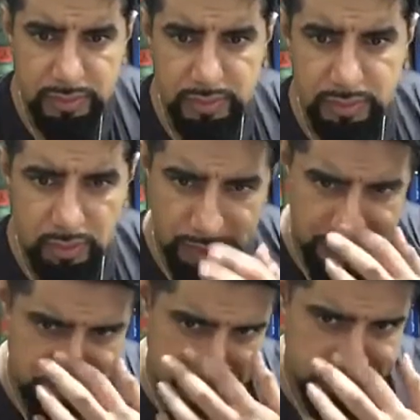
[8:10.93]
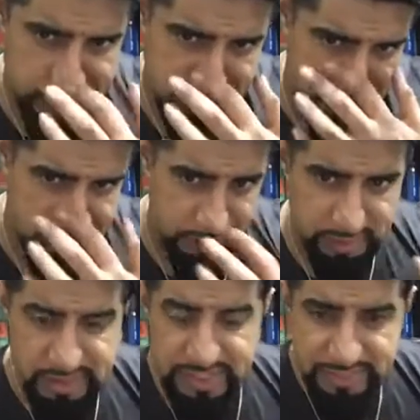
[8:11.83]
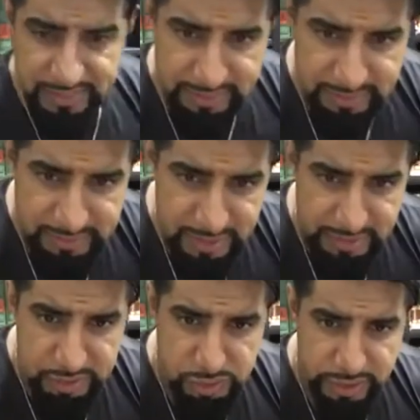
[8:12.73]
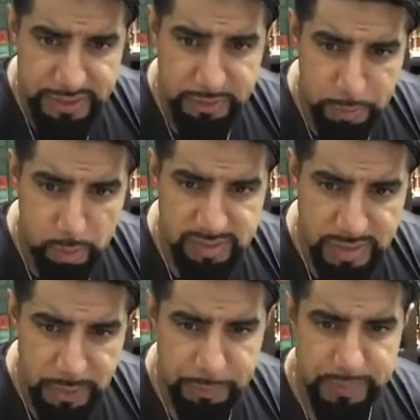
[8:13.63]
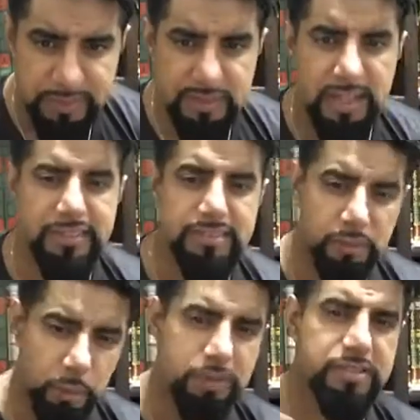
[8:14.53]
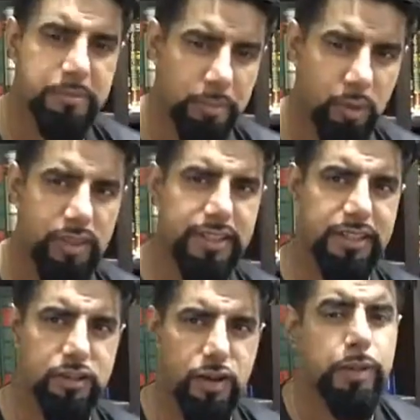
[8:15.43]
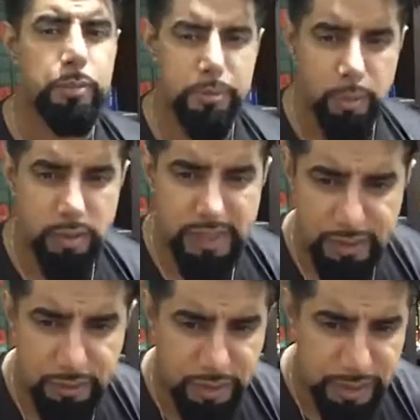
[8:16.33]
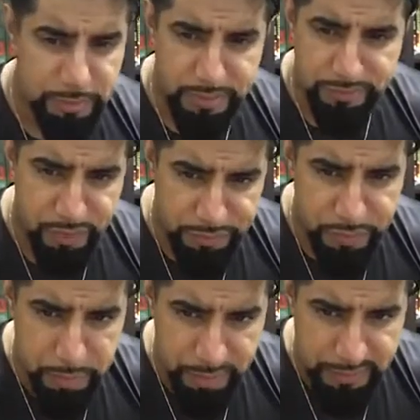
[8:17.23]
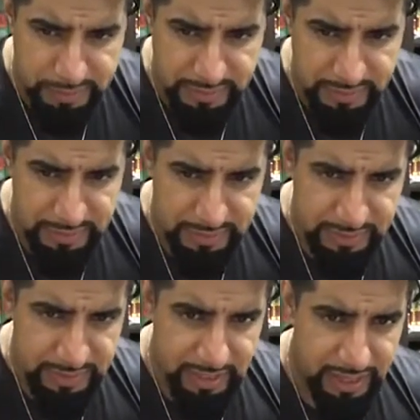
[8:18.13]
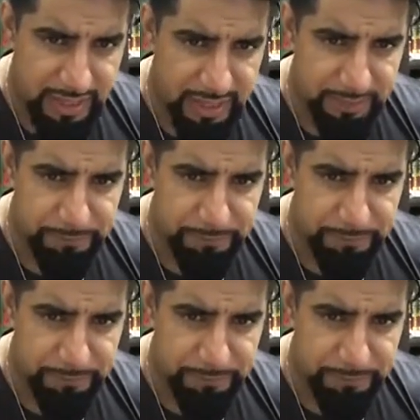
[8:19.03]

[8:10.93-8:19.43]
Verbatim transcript: right, somebody, uh, Sid is saying he's reading the book Sapiens. That is an awesome book, an incredible book that I recommend for everybody. Uh,